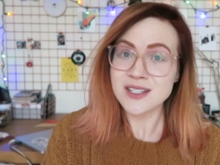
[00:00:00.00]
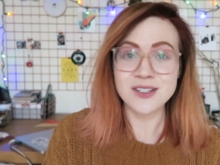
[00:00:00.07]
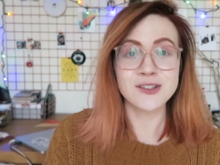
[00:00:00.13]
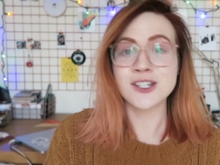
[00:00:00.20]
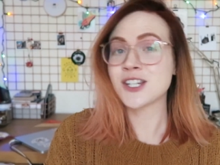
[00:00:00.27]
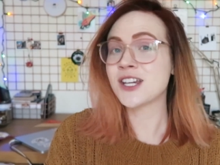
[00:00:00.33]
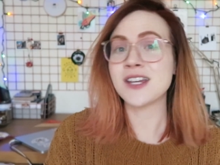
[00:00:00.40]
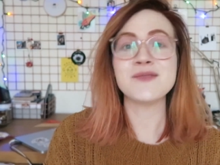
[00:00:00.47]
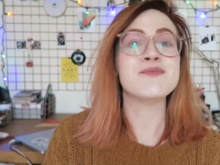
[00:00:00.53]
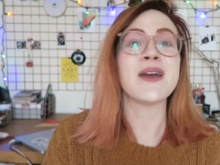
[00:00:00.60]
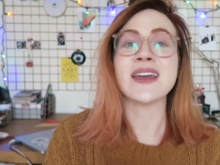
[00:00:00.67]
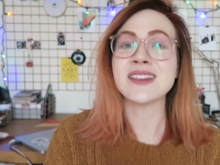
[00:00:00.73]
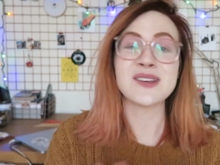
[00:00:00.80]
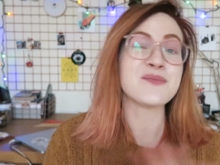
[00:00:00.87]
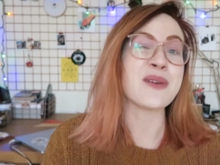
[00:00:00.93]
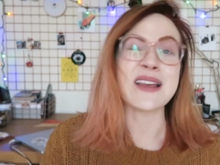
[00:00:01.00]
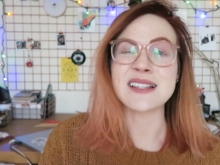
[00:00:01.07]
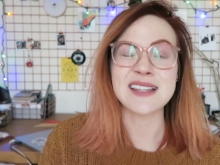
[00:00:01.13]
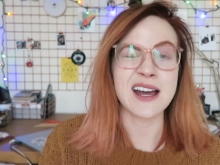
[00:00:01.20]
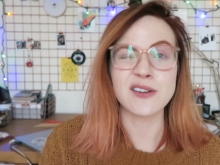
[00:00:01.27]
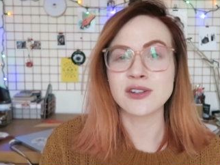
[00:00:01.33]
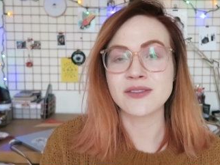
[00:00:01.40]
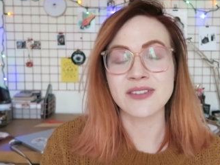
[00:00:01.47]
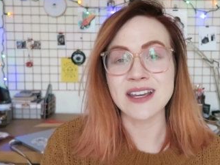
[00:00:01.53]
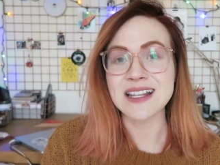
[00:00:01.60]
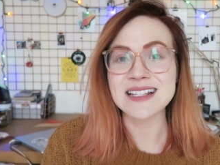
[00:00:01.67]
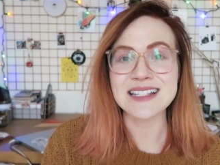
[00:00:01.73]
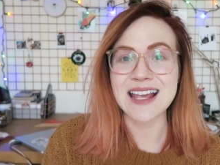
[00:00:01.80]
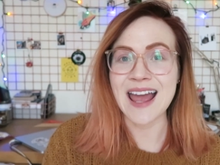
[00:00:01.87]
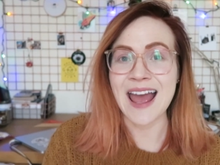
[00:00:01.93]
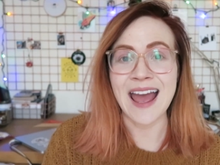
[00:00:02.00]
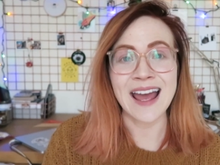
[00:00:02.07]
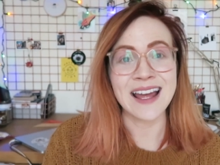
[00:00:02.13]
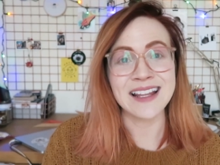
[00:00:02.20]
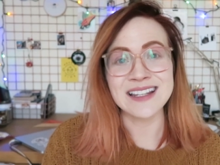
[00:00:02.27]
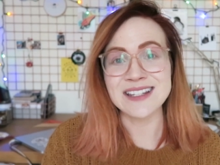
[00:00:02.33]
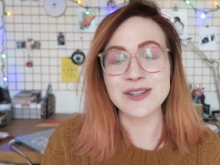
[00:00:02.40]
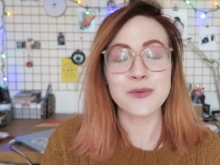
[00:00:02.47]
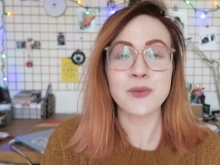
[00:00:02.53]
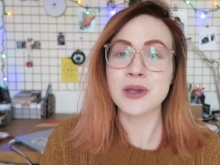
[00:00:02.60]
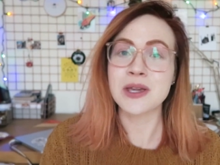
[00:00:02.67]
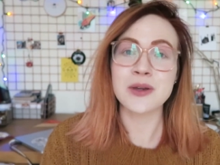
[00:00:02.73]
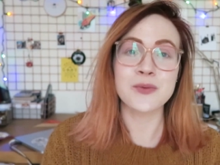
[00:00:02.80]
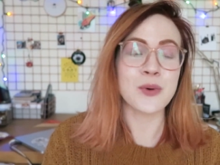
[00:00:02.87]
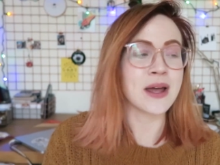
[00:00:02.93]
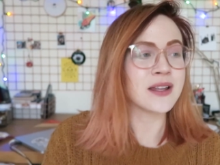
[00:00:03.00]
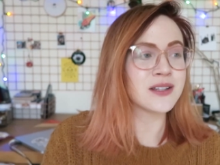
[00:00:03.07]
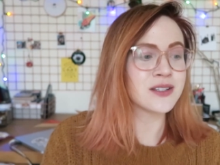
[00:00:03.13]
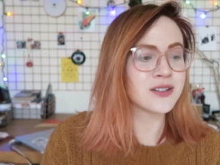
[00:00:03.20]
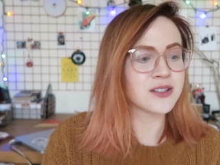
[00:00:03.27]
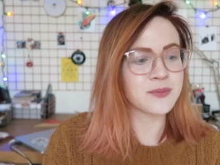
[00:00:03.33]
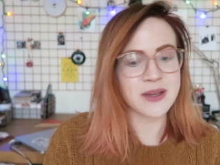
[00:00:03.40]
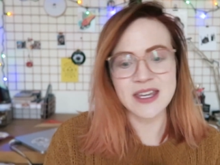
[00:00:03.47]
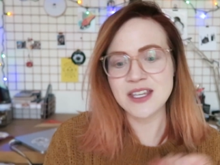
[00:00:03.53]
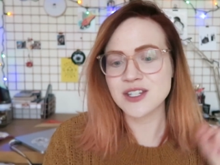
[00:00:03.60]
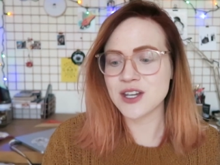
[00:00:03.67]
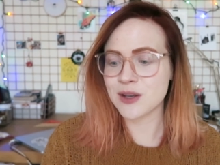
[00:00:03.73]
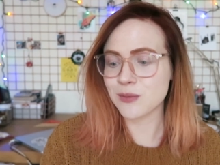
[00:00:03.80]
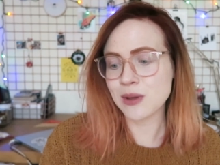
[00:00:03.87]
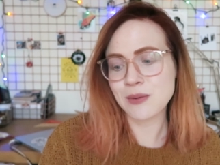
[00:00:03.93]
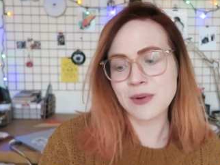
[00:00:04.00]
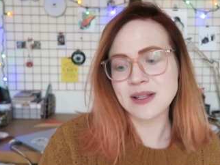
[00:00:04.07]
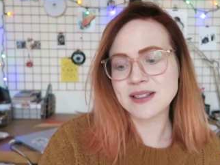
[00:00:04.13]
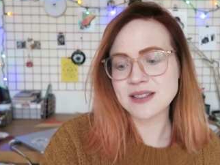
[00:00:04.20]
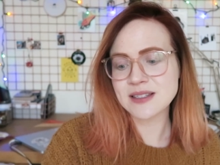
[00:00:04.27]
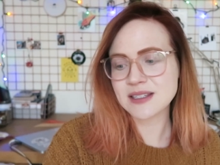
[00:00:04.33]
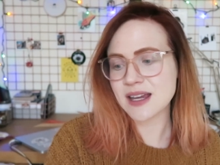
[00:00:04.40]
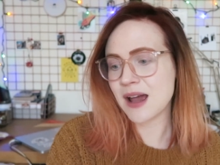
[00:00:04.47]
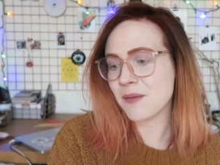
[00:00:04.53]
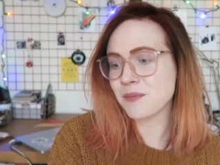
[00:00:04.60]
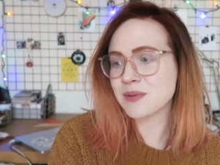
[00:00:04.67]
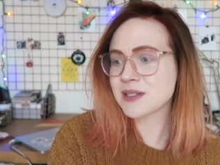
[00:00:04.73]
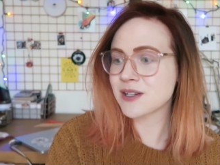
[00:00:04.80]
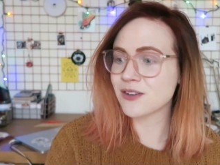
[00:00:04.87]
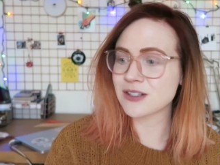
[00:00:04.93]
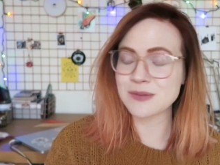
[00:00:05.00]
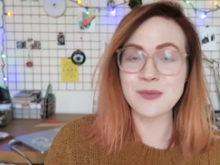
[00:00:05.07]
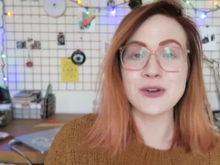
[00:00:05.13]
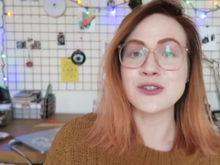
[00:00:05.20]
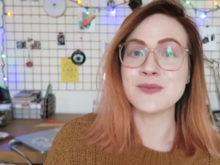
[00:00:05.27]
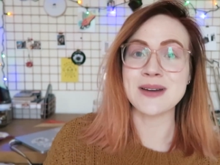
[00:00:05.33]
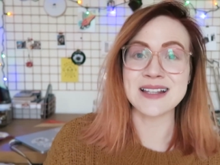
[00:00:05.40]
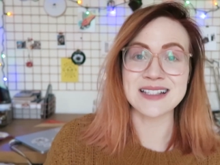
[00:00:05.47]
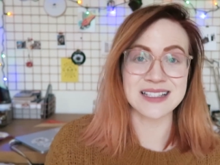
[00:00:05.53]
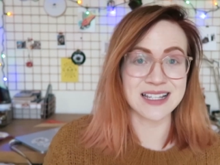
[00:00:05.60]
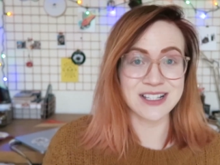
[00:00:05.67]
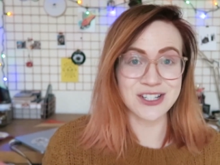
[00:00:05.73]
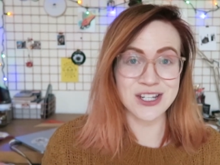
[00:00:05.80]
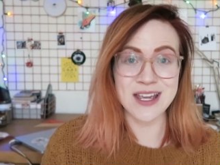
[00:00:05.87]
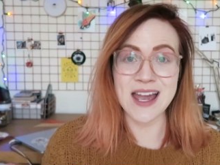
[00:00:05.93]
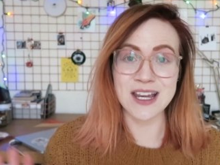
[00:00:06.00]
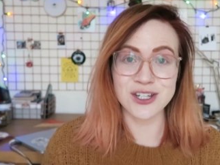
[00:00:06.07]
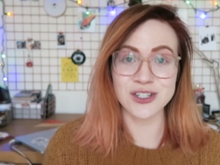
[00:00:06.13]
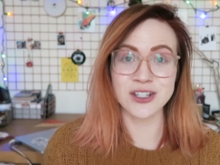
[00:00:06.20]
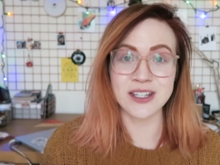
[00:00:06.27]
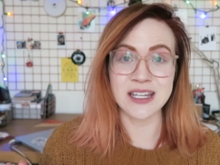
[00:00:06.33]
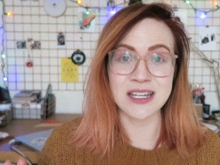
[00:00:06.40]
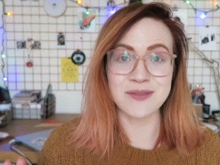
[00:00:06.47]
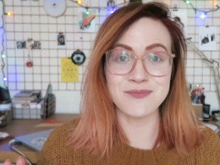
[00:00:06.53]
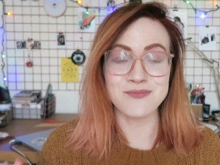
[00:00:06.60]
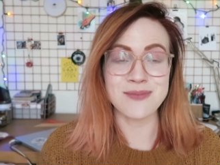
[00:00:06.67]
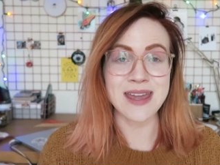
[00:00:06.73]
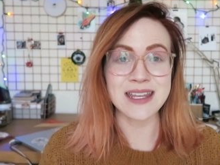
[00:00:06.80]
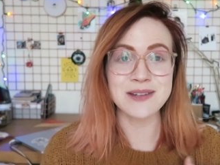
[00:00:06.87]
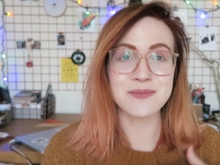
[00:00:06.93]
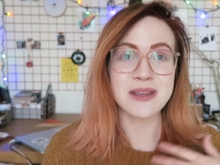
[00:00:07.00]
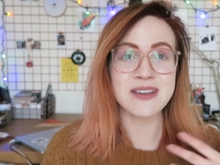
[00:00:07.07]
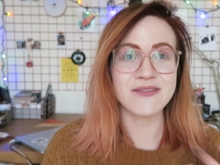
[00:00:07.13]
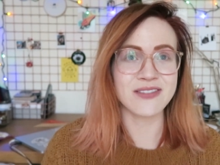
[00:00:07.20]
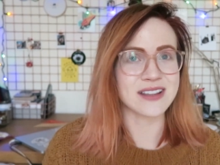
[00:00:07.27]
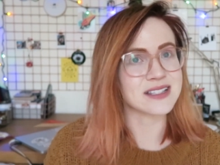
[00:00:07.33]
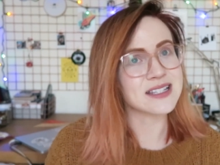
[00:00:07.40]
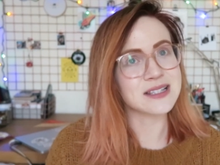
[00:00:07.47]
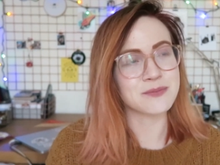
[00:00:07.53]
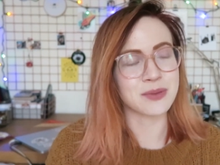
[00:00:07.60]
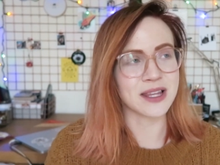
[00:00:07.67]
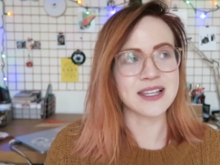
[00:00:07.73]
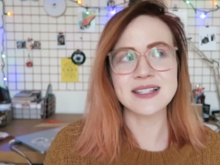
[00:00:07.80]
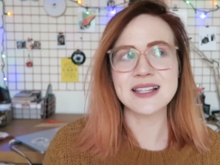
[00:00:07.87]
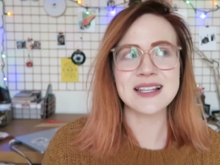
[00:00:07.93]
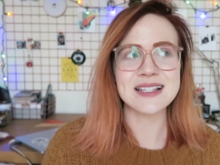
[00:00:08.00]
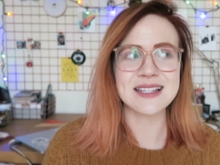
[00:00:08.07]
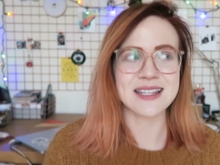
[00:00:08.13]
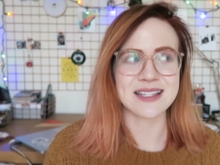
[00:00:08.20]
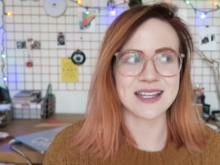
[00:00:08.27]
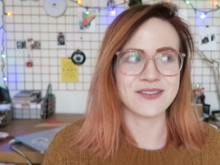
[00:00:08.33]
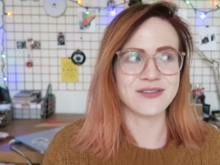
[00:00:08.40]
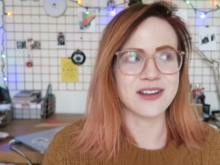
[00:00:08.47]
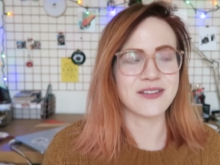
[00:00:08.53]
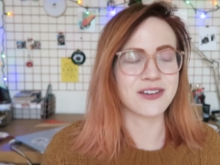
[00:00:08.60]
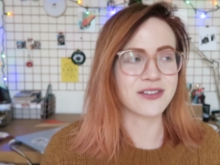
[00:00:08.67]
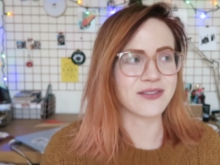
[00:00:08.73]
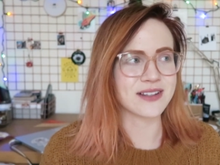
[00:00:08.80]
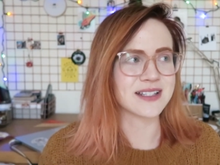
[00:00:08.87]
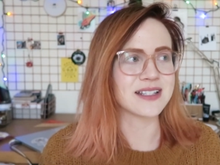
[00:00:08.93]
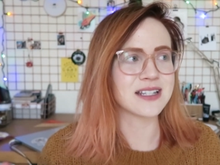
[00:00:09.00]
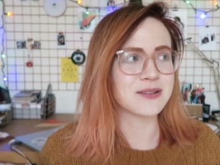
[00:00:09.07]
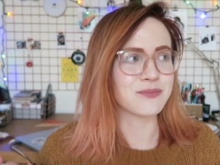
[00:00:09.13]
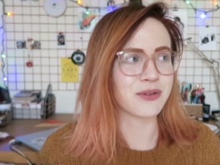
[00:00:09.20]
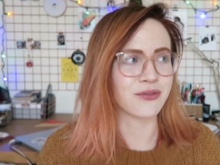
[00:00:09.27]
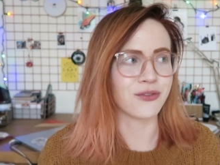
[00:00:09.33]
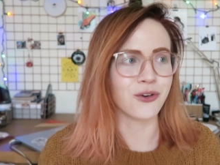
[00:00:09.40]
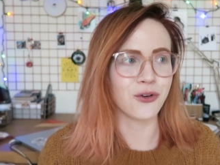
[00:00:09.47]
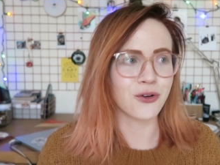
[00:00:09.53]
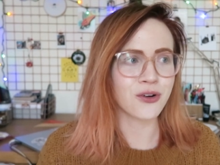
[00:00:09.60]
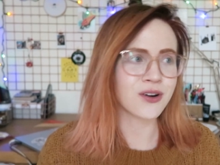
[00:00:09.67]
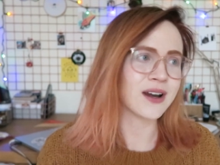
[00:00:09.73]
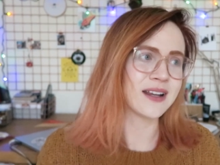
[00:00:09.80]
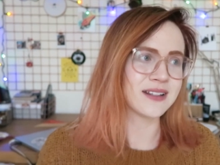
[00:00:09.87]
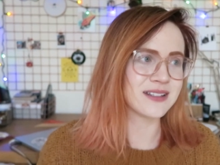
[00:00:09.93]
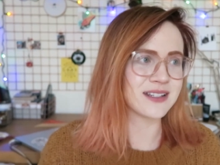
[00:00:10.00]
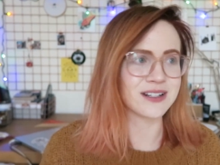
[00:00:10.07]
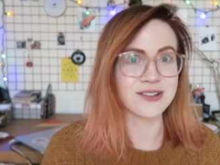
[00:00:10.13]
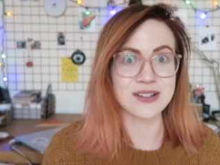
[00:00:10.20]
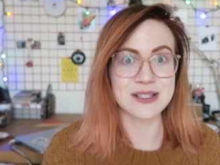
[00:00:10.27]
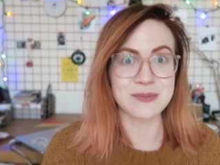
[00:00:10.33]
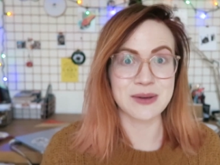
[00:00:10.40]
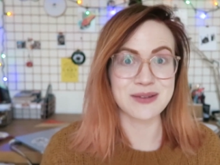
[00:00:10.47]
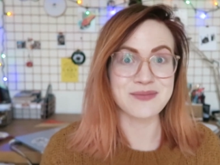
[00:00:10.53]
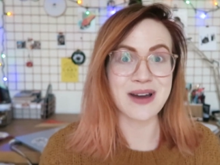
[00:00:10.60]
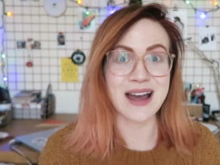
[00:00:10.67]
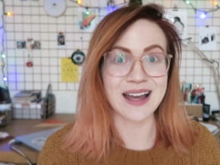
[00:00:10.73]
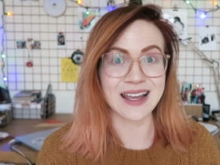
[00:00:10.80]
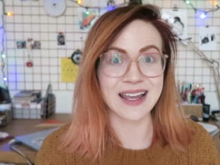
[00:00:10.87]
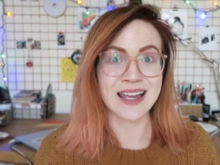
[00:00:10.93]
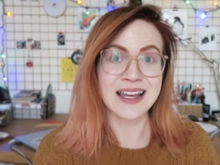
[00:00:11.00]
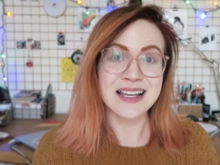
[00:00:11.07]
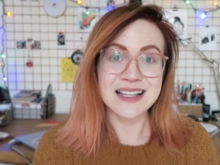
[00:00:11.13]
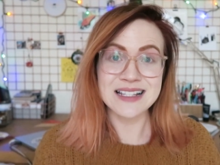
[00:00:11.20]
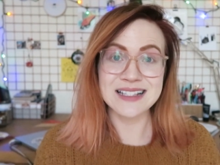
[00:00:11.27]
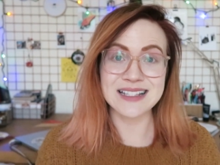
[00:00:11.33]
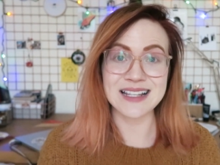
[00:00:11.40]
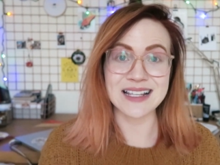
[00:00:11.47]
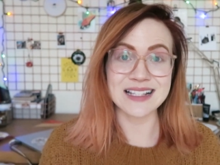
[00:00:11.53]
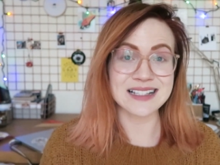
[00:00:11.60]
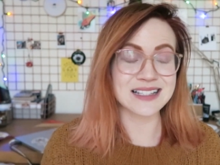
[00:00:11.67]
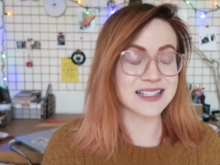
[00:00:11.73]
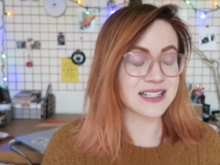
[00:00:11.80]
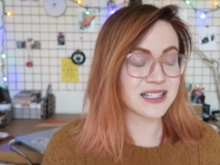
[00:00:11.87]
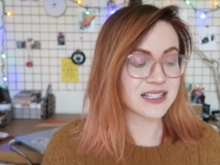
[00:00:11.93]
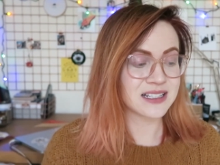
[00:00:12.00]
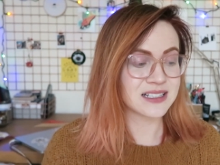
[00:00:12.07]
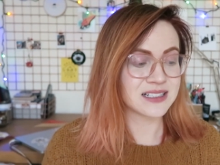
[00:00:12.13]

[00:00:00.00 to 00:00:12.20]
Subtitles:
she made the best out of it, and we went to the beach and we went up Scott's Monument, and she actually made me visit places that I've never visited before, and you know, it's been my 6th